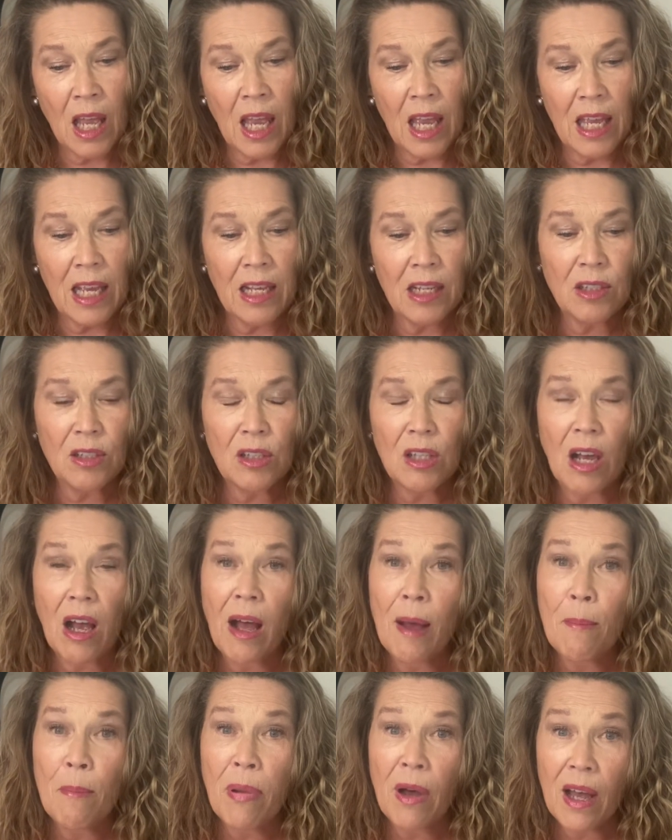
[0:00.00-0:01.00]
It's
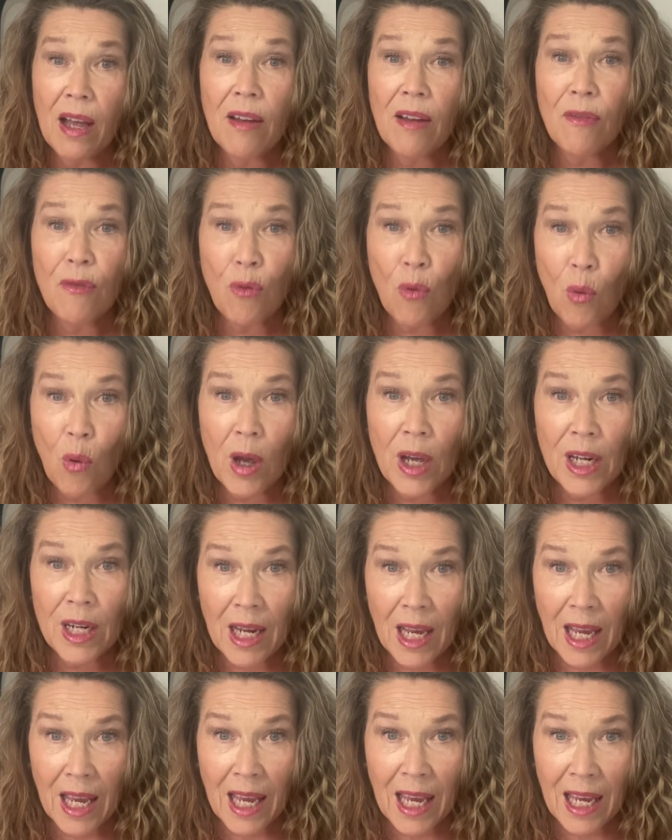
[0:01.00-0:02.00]
above
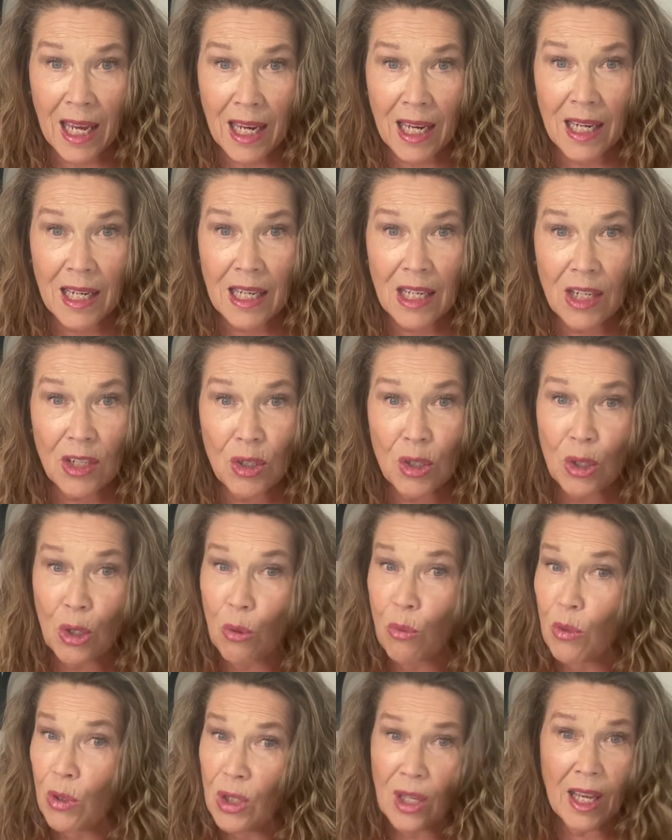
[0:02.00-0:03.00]
180, so
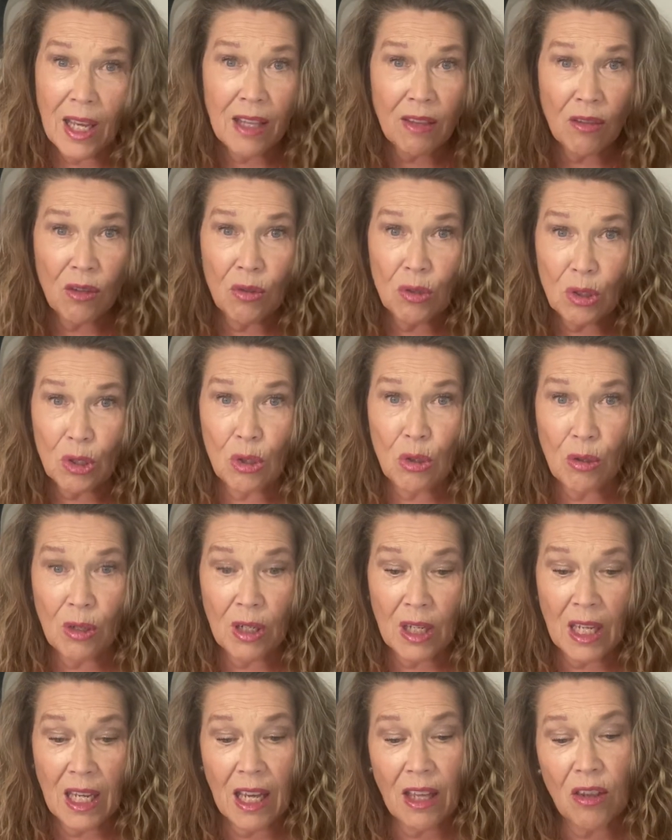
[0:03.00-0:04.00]
when you add those two
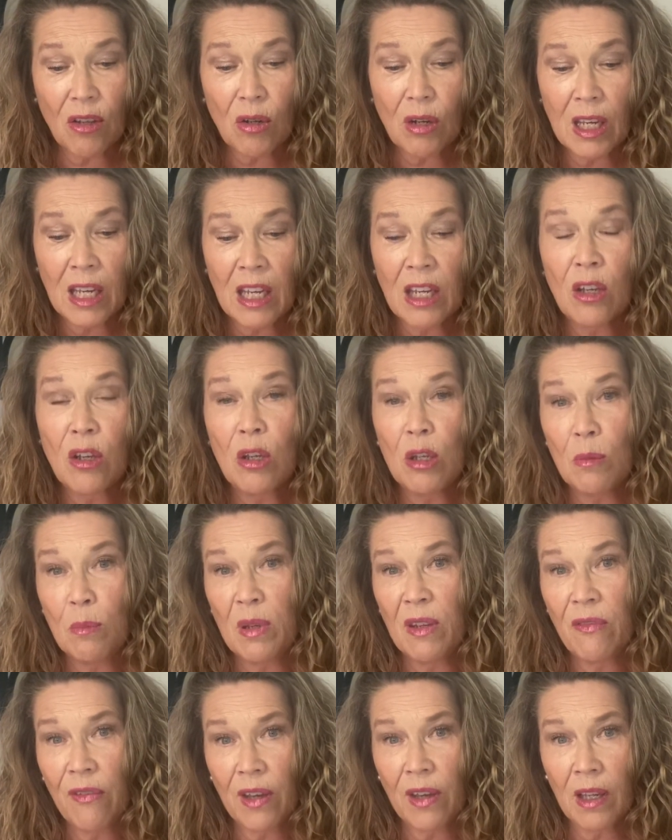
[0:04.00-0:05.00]
together, it could
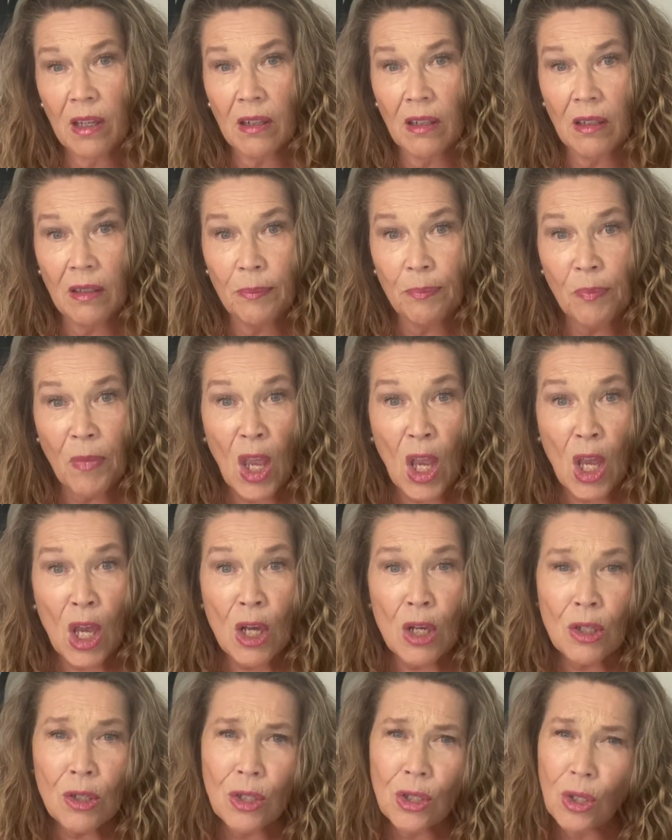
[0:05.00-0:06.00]
be fatal.
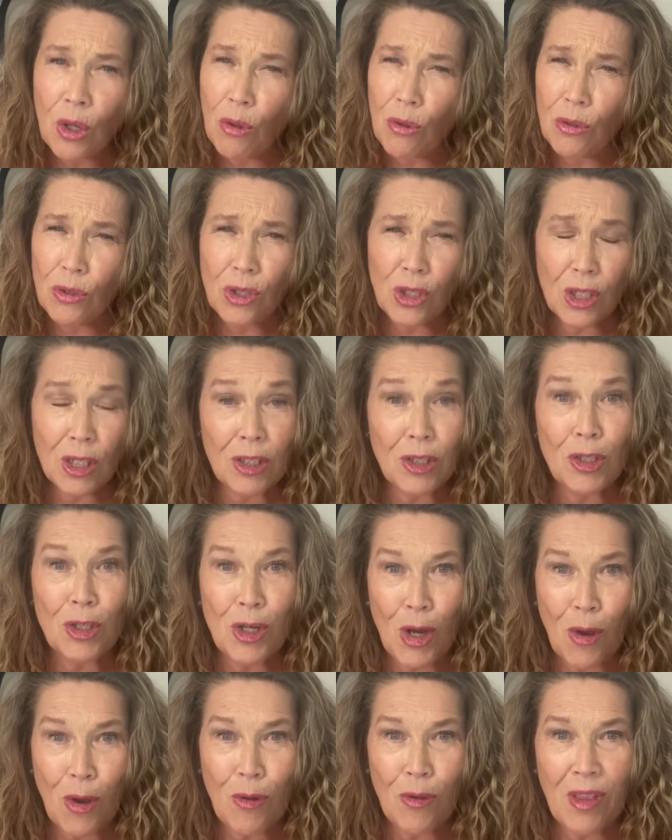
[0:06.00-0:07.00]
So just
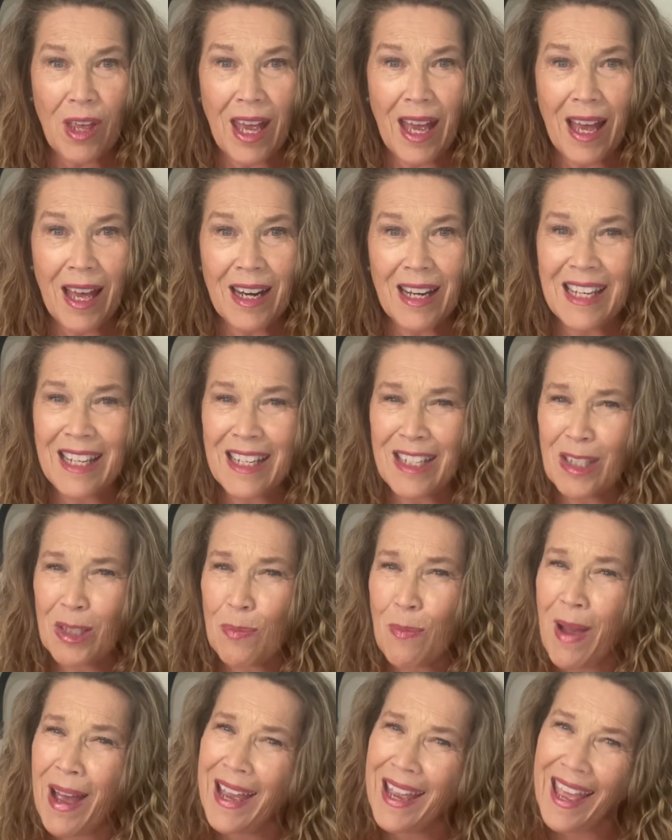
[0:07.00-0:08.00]
know that it's
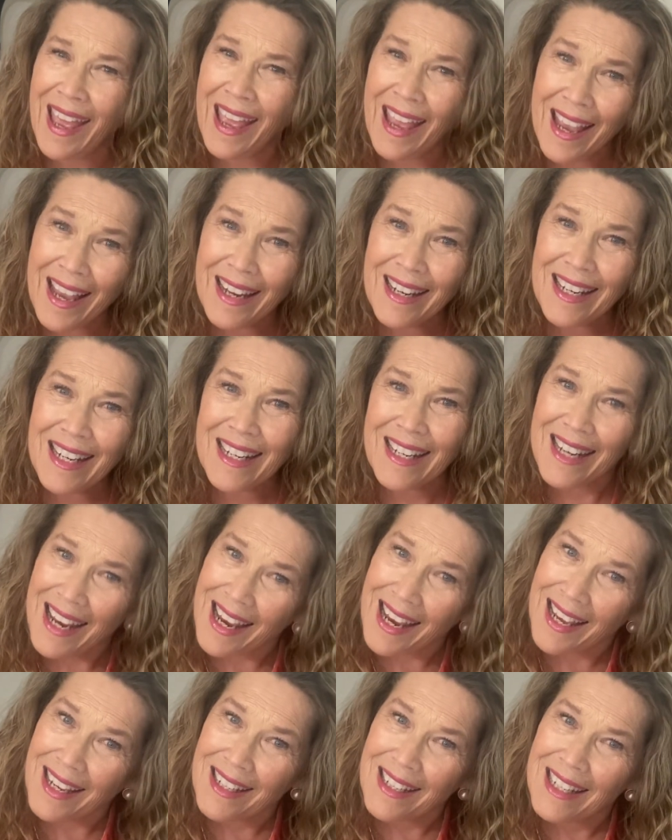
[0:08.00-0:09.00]
my handy
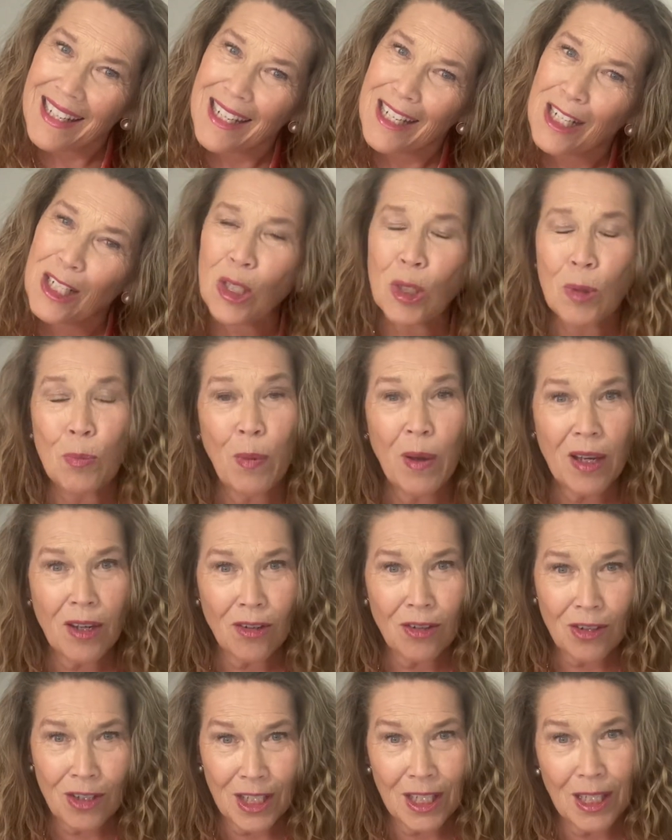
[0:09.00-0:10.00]
dandy
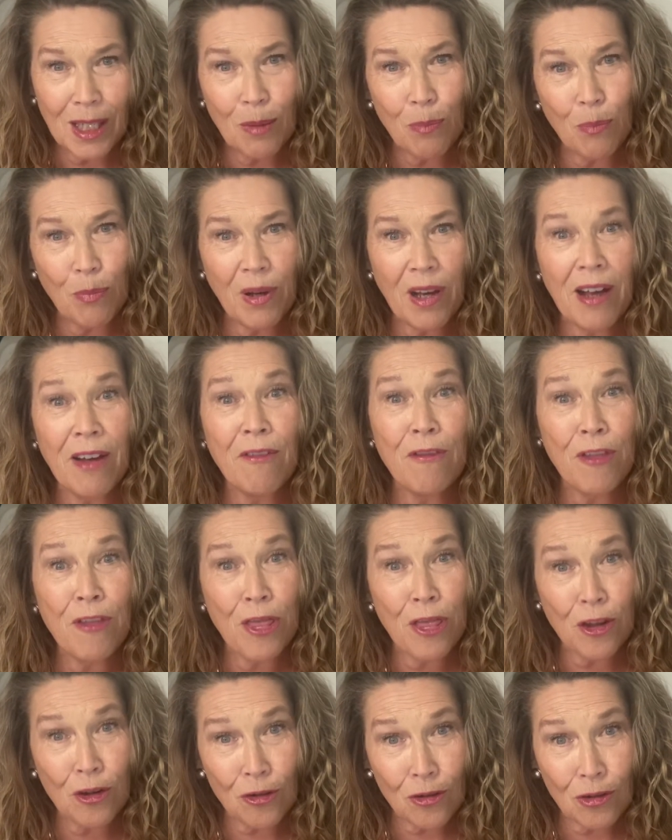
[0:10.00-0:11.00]
inspired tip of
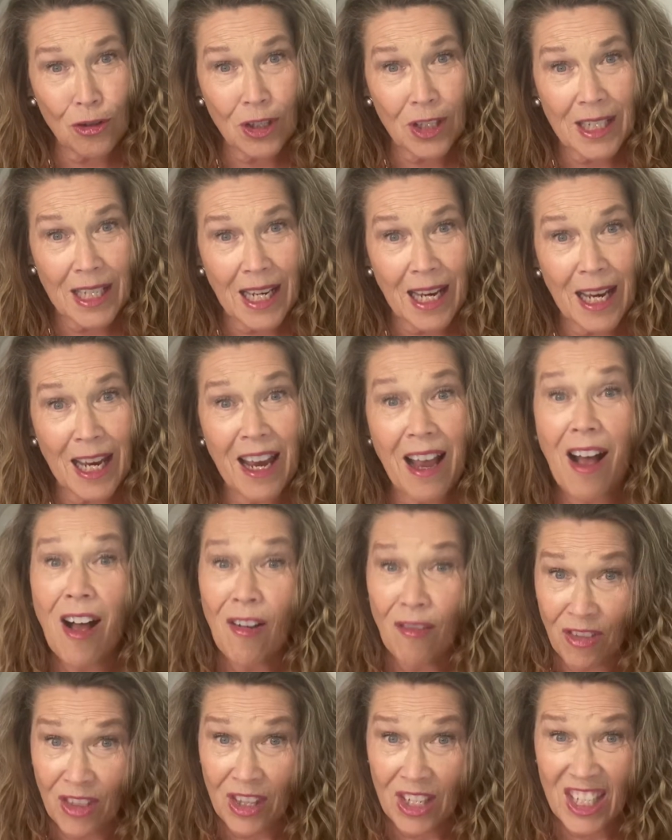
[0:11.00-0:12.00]
Thursday
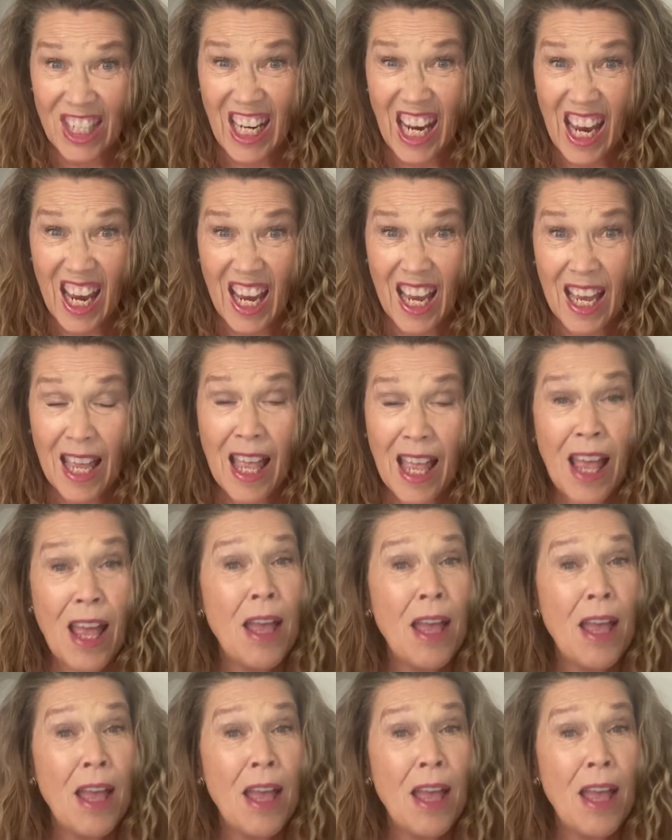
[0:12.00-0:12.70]
of the day.